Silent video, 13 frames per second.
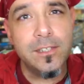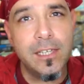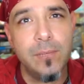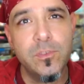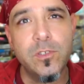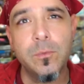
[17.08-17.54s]

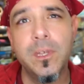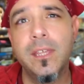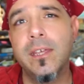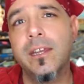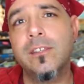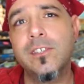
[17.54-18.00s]
seems to me
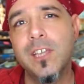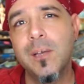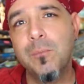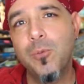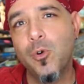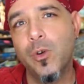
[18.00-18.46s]
that at
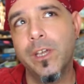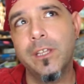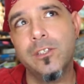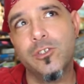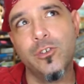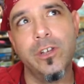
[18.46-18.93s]
some
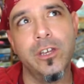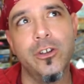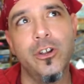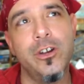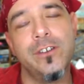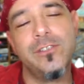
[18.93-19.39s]
point during
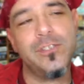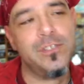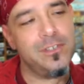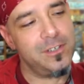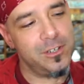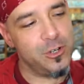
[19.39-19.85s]
an
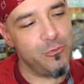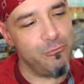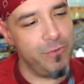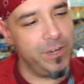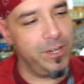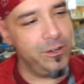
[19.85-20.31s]
artist's
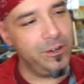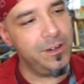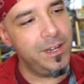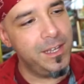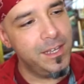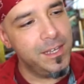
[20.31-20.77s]

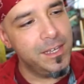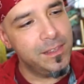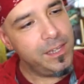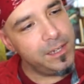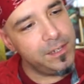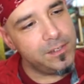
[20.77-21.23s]
career,
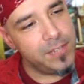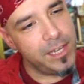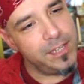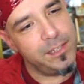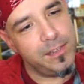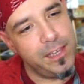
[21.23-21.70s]
they
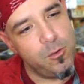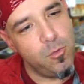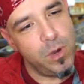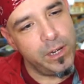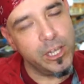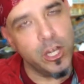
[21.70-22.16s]
decide that they
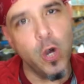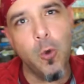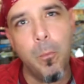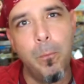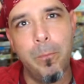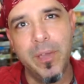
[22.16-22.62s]
want to
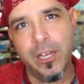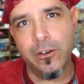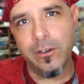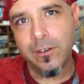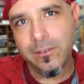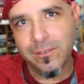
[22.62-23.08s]
go
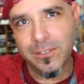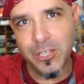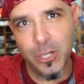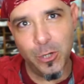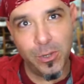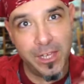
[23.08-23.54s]
bigger.
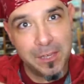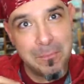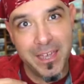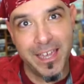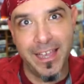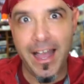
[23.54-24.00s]
You know, like
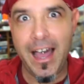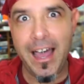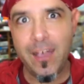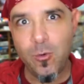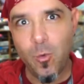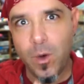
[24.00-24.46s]
me,
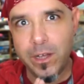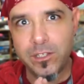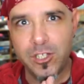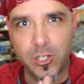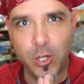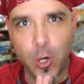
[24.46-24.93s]
I
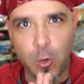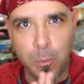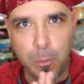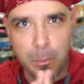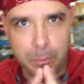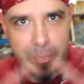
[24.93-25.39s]
want to
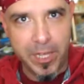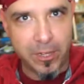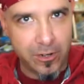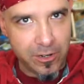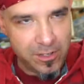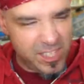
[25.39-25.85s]
go
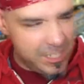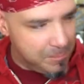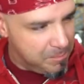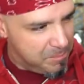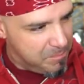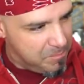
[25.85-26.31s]
bigger, like
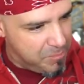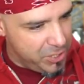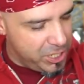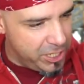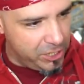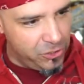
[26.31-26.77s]

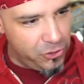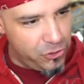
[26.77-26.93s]
big,